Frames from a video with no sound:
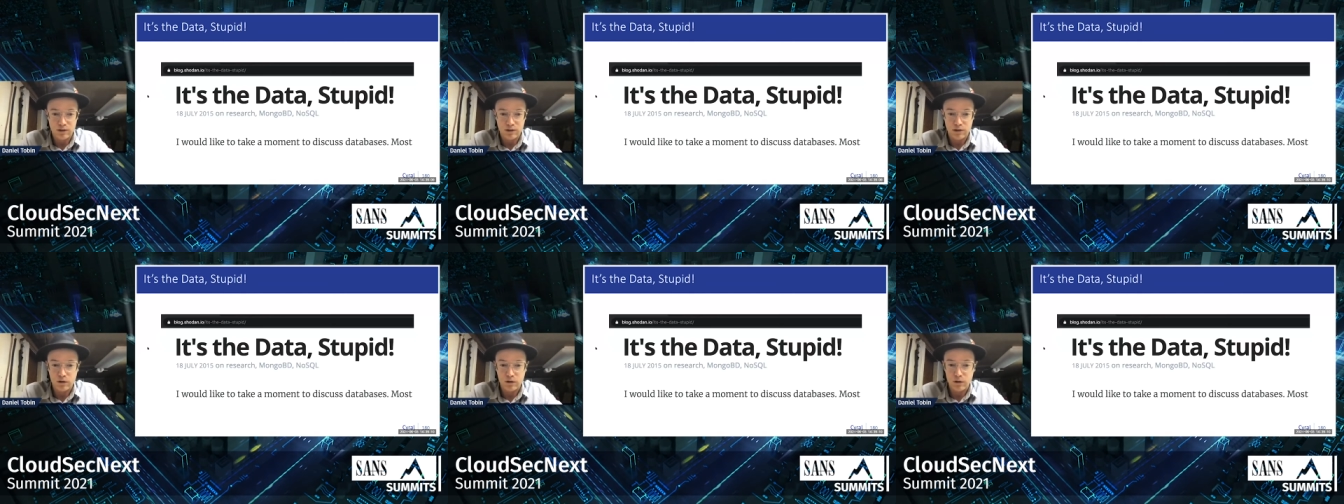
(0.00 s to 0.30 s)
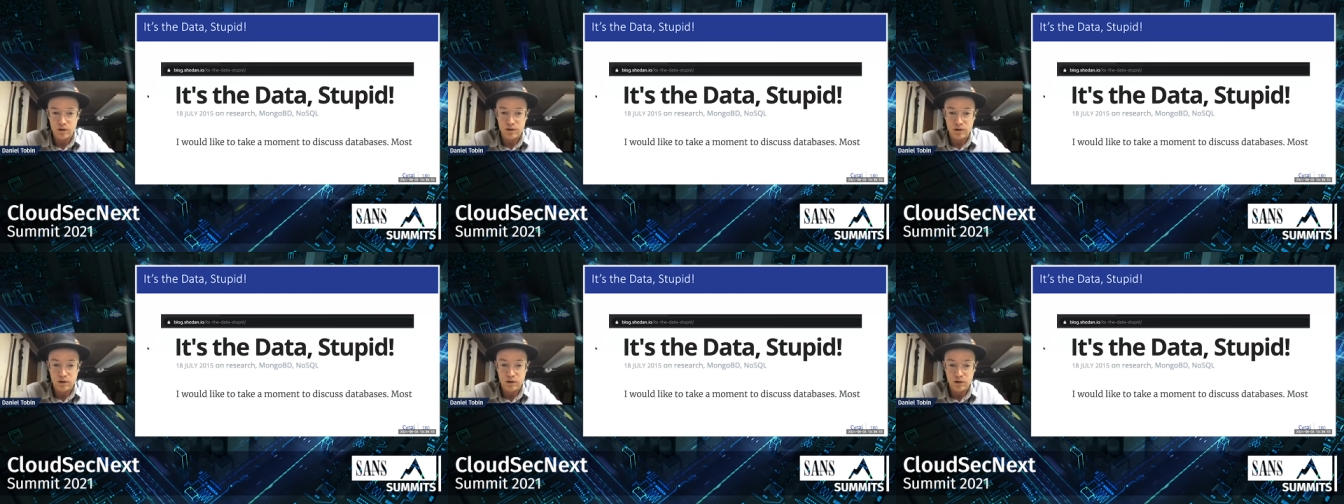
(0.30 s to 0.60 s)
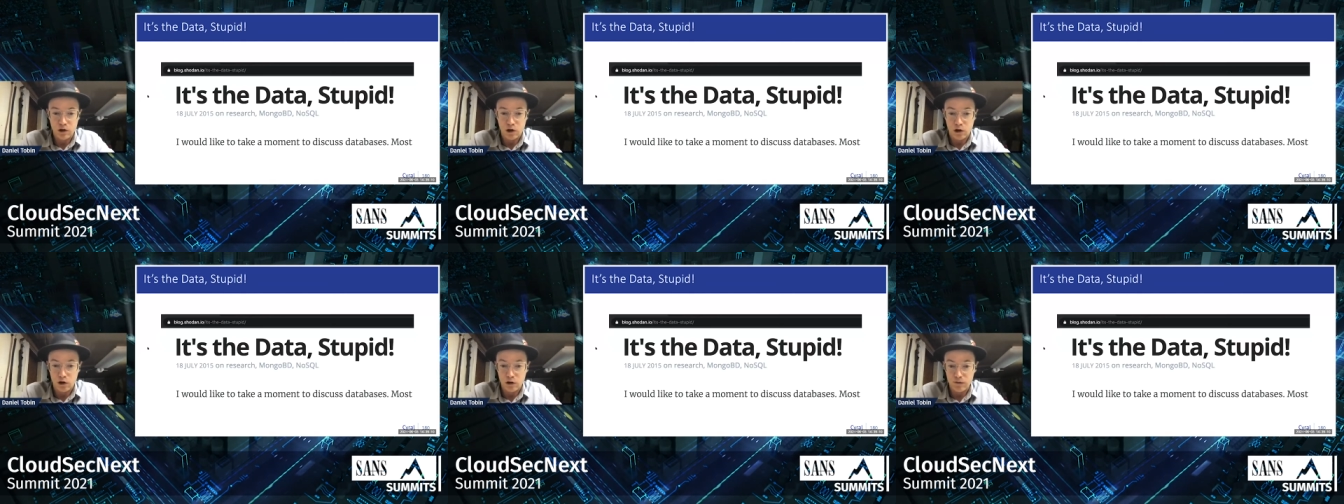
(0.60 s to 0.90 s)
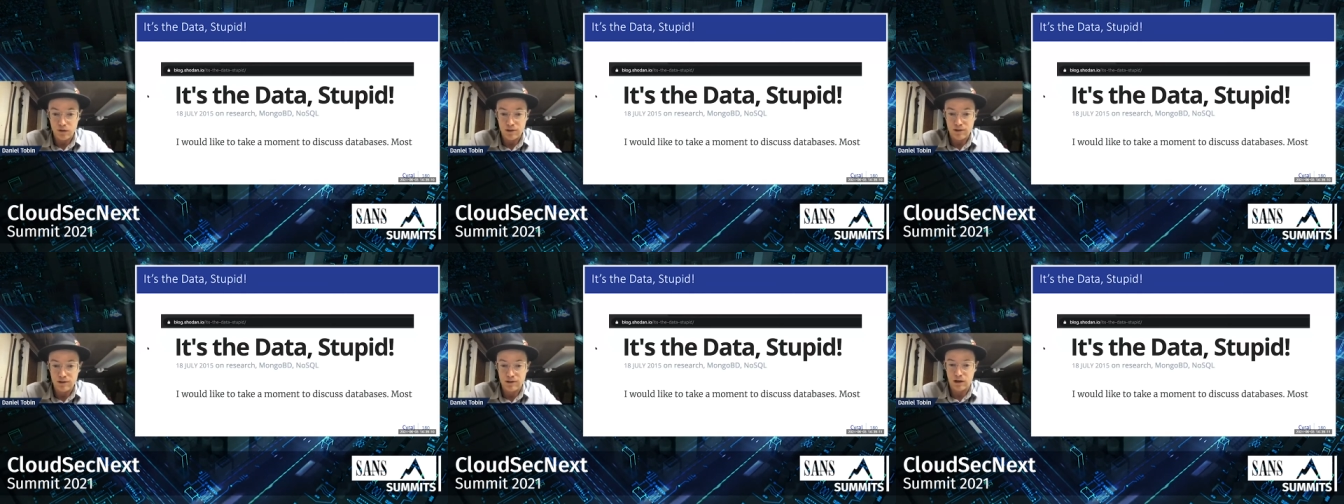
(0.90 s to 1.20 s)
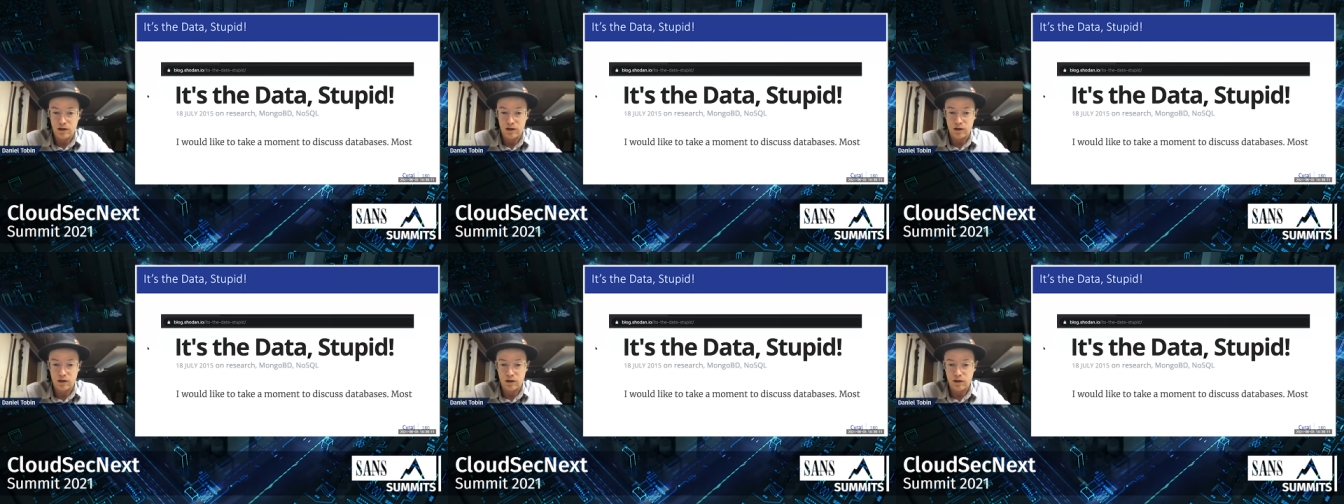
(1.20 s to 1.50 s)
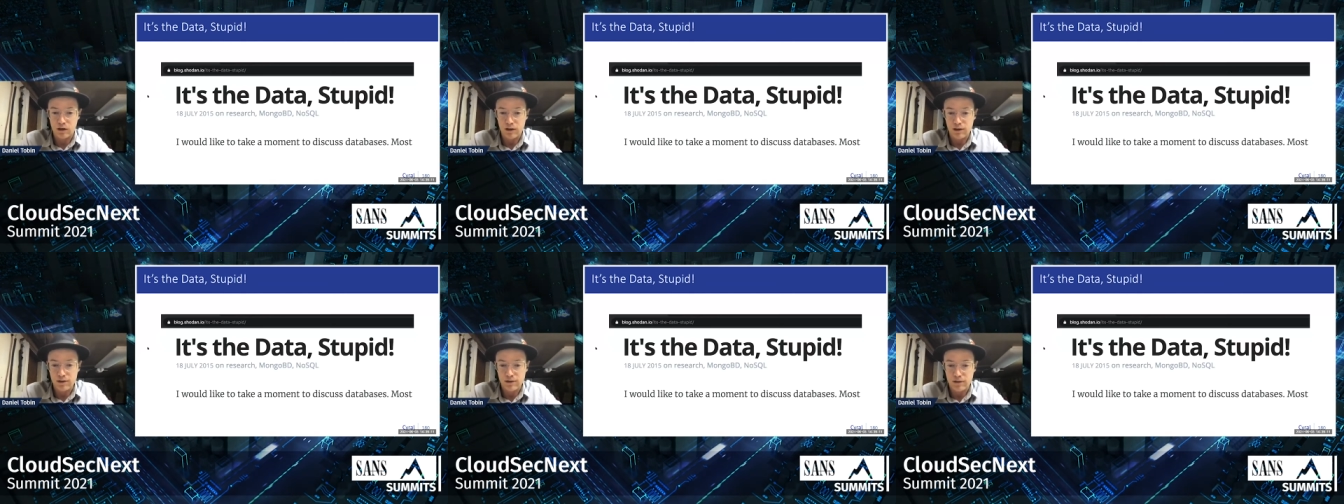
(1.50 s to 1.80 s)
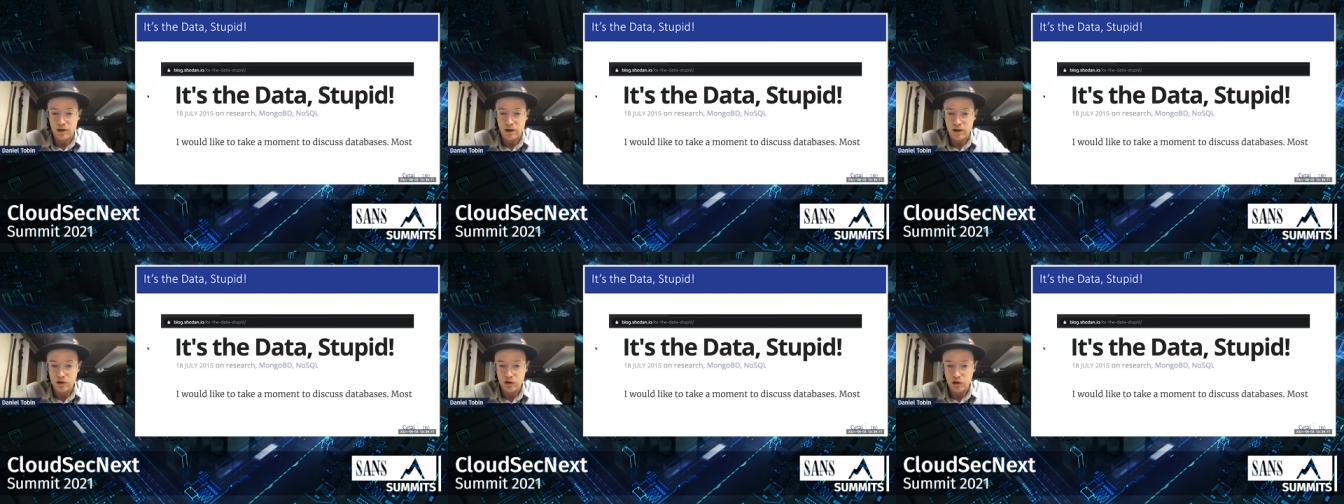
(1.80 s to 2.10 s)
And you can search all this data
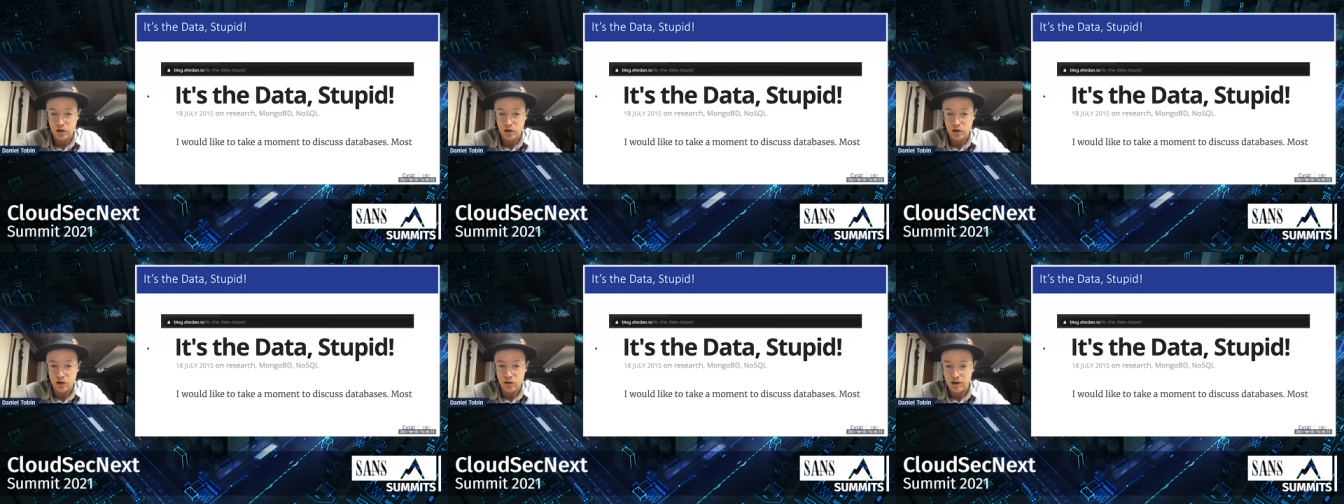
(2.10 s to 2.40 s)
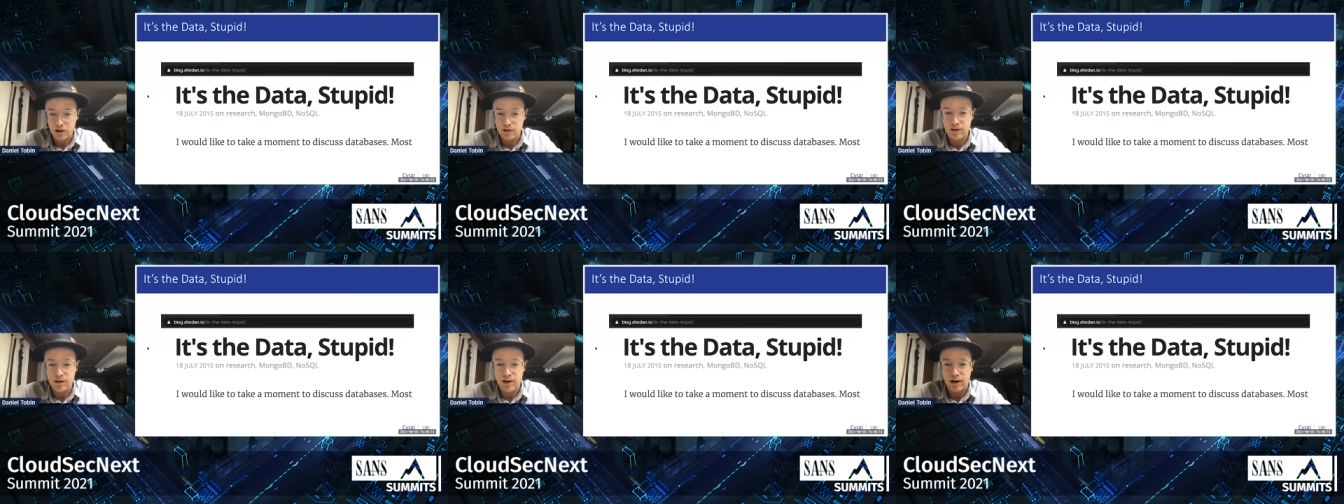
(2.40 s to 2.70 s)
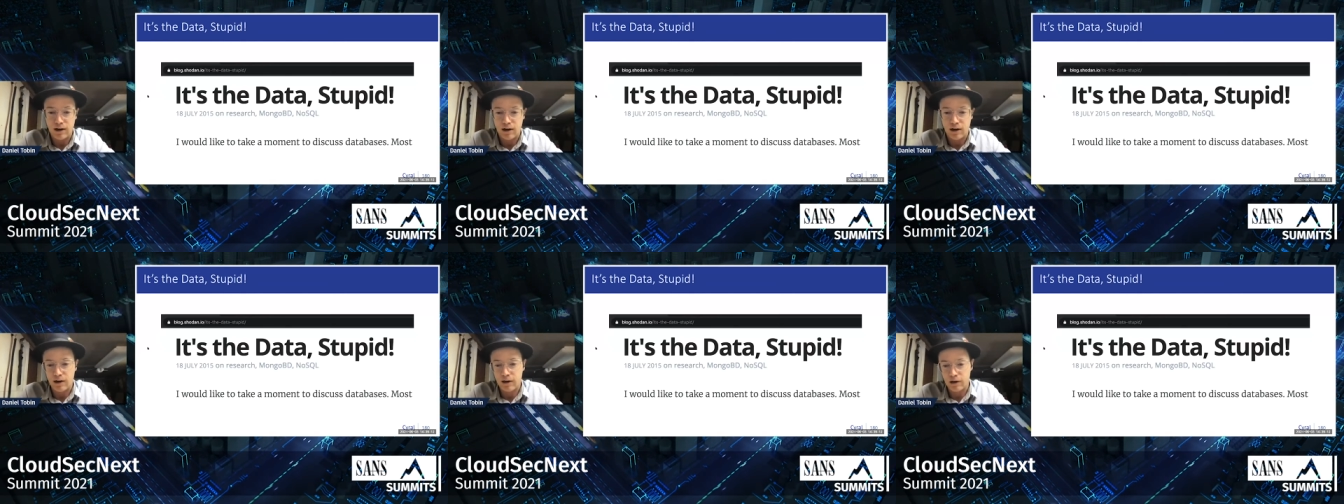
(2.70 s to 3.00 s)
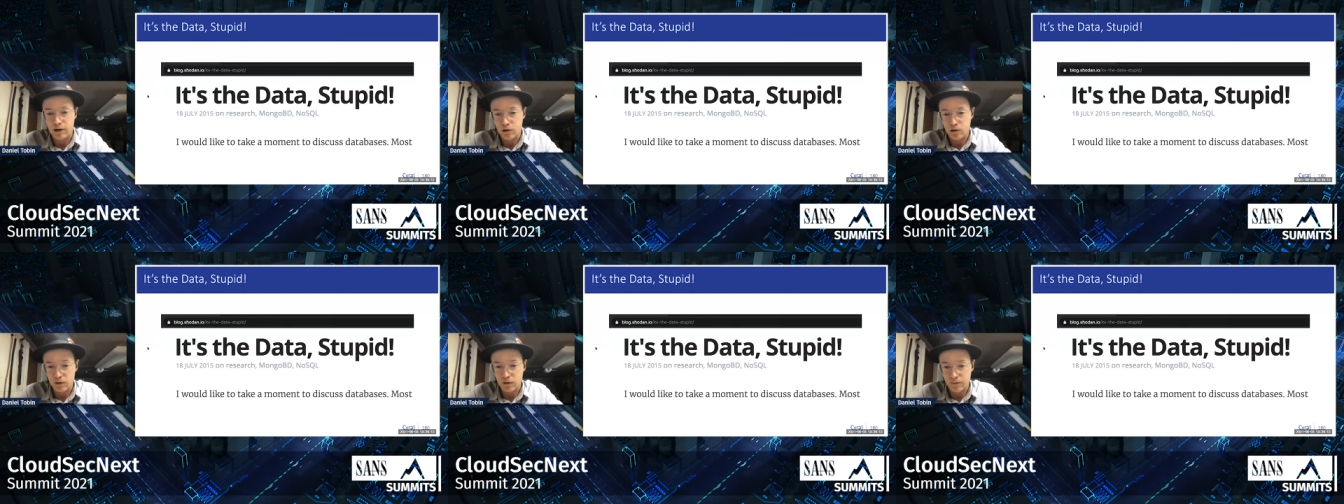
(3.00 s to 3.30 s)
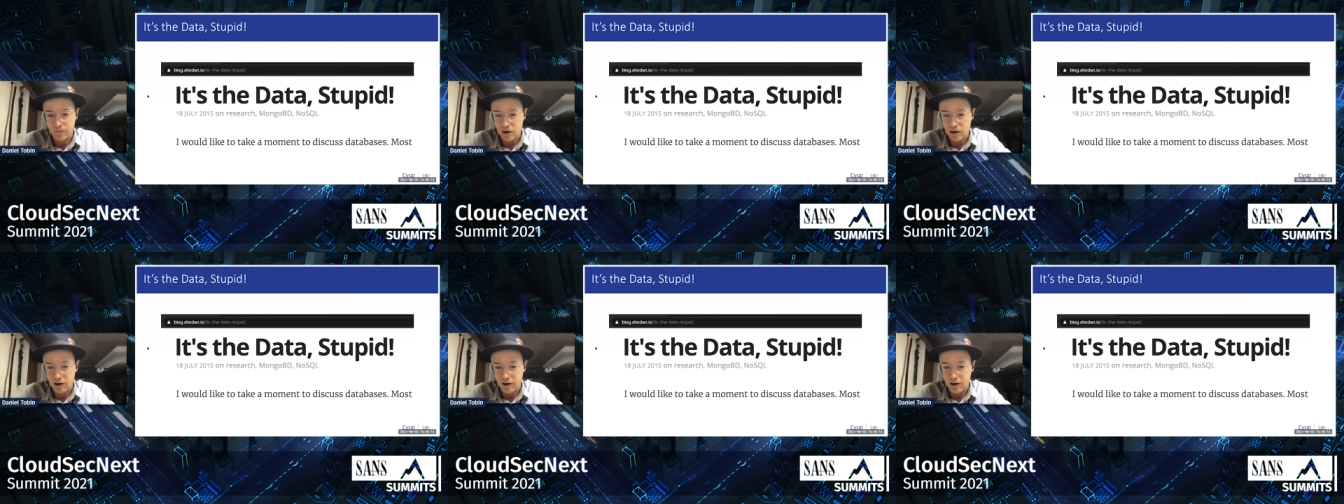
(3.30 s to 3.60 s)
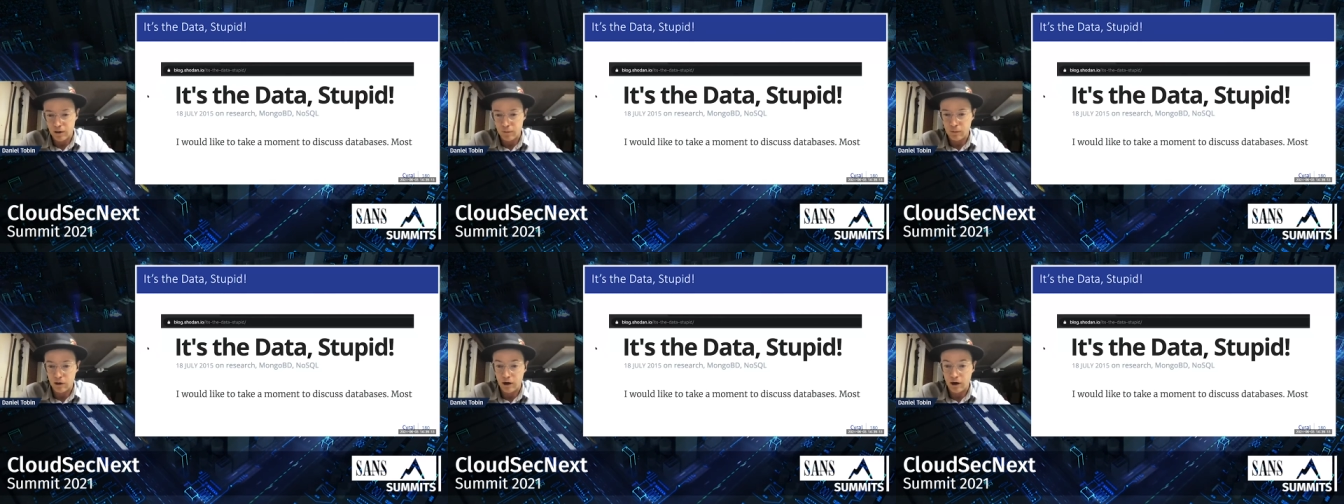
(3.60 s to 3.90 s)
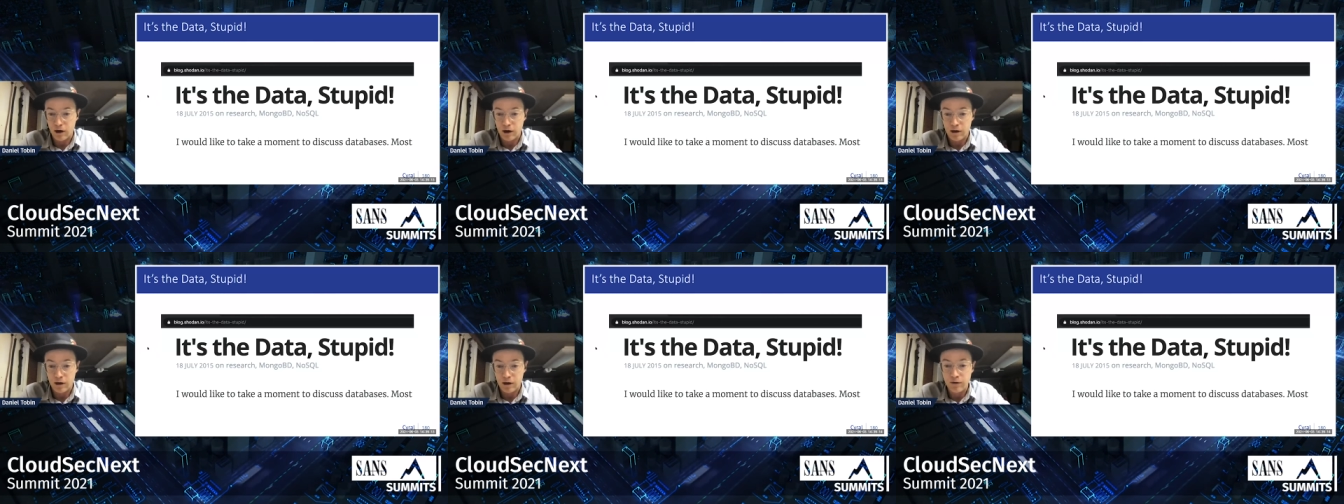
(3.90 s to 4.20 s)
easily at shodan.io or via
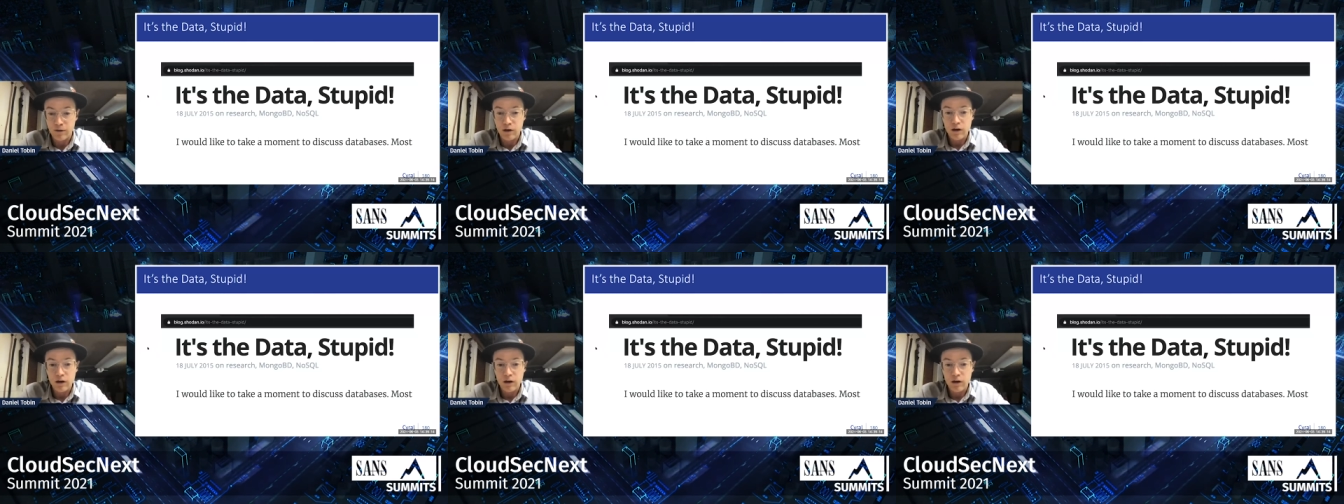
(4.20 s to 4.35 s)
API.